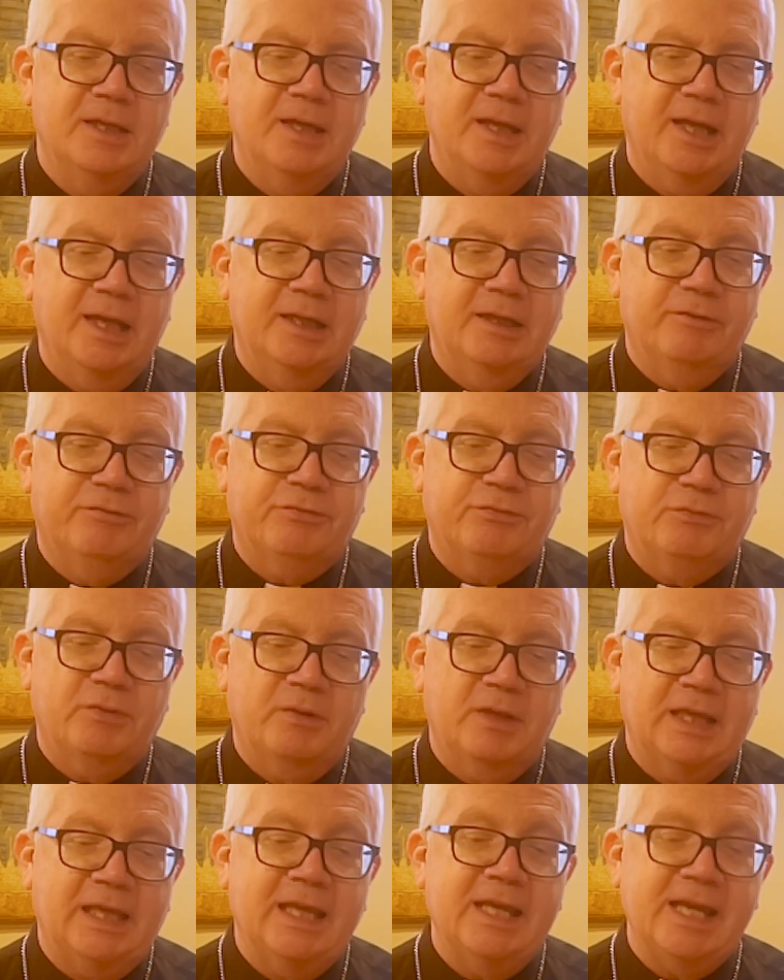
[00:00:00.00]
And if
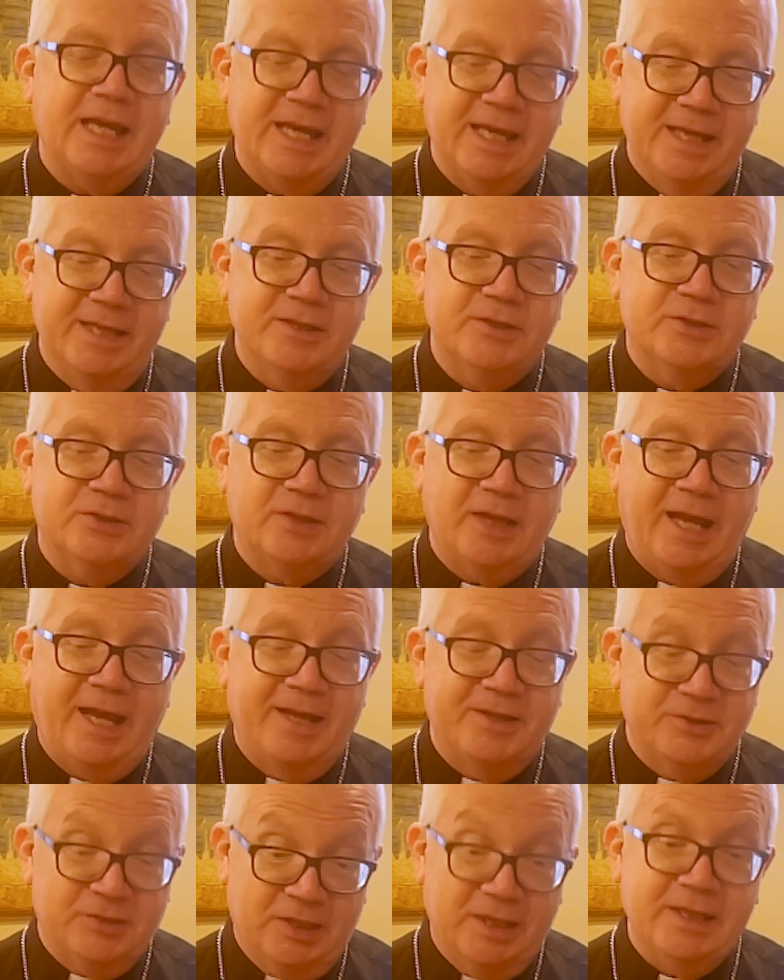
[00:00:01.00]
he is
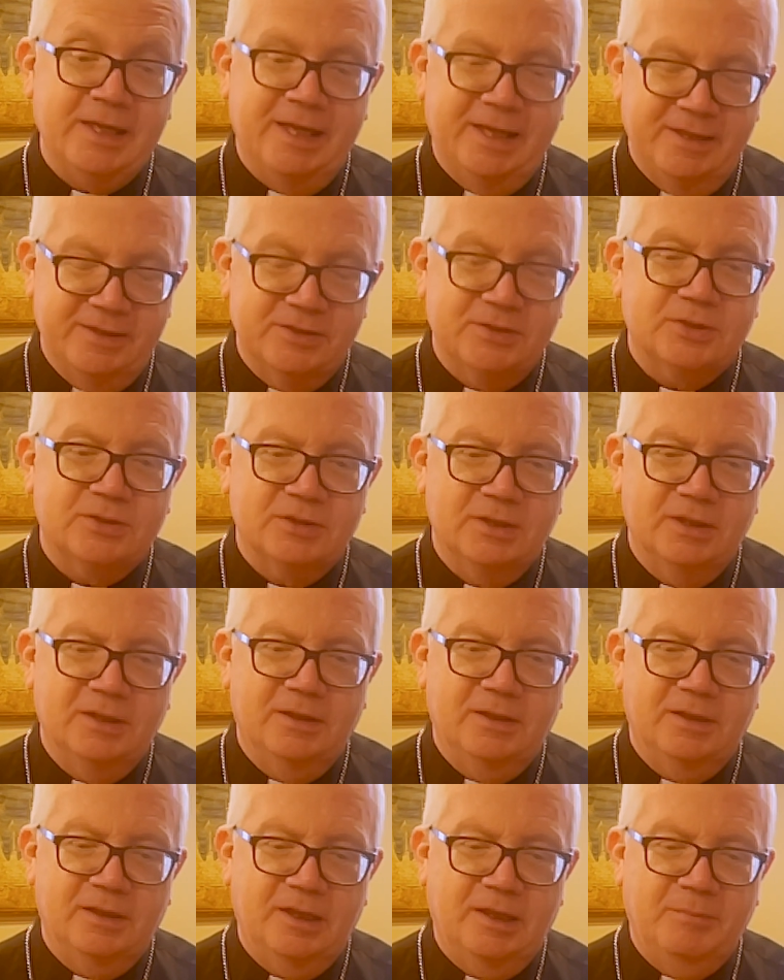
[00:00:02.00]
as he is,
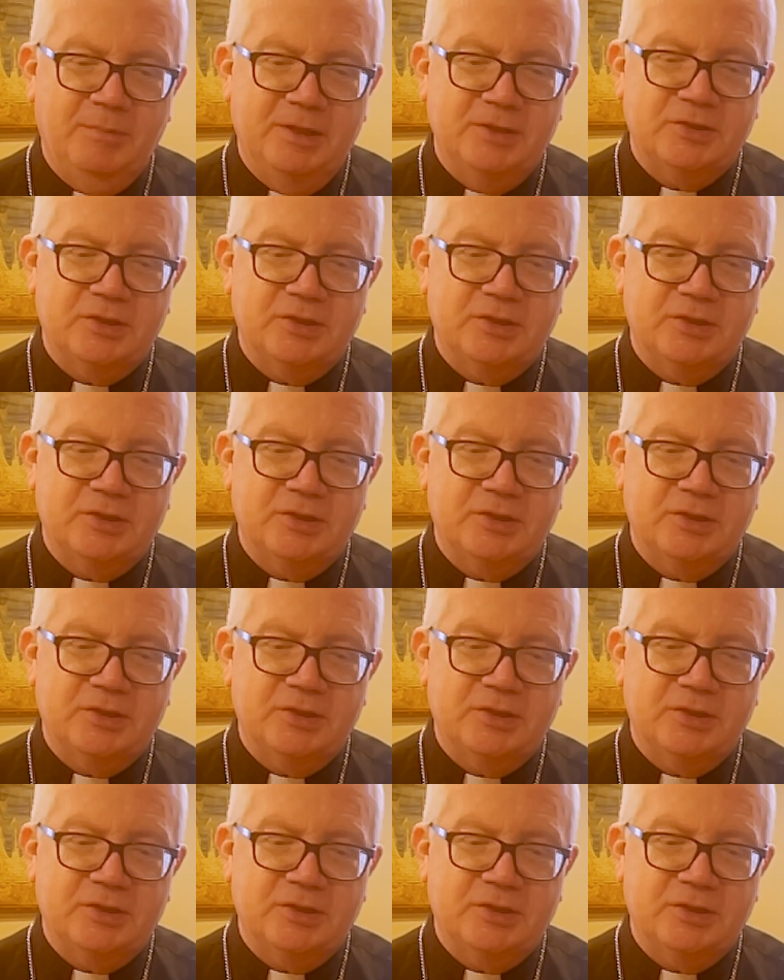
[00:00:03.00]
it means